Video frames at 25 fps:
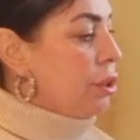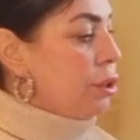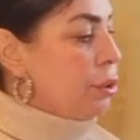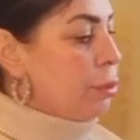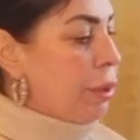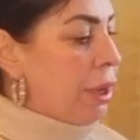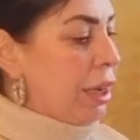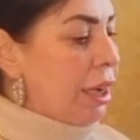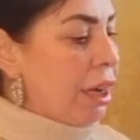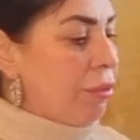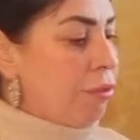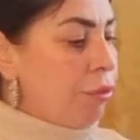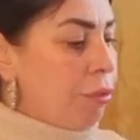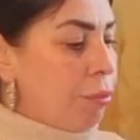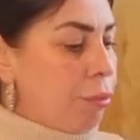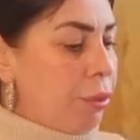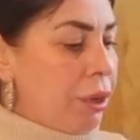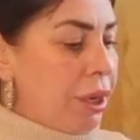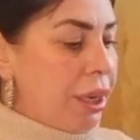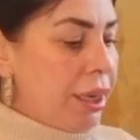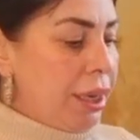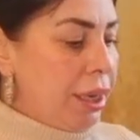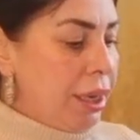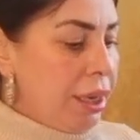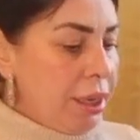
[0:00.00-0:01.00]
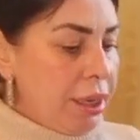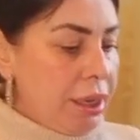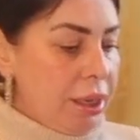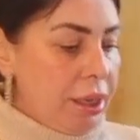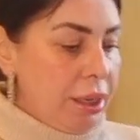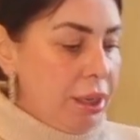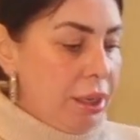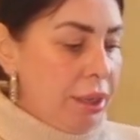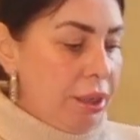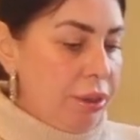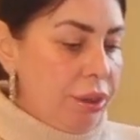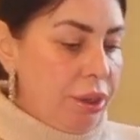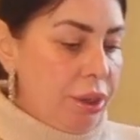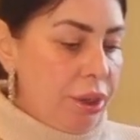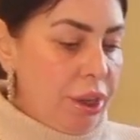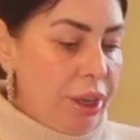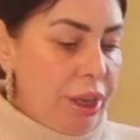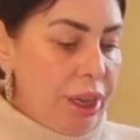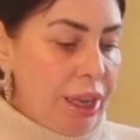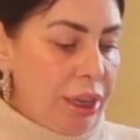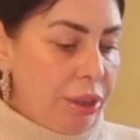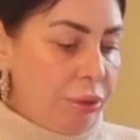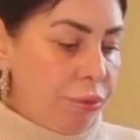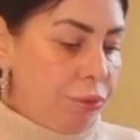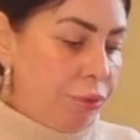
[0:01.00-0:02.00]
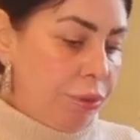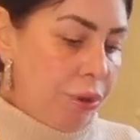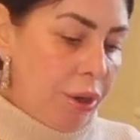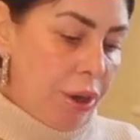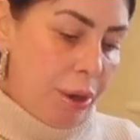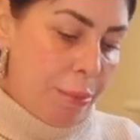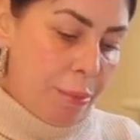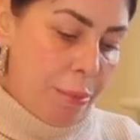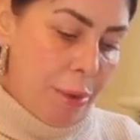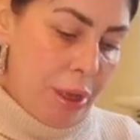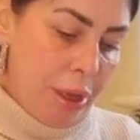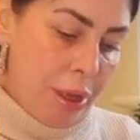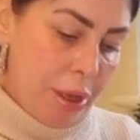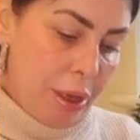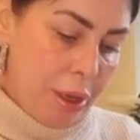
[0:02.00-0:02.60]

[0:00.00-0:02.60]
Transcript: as well, haven't we, that I had from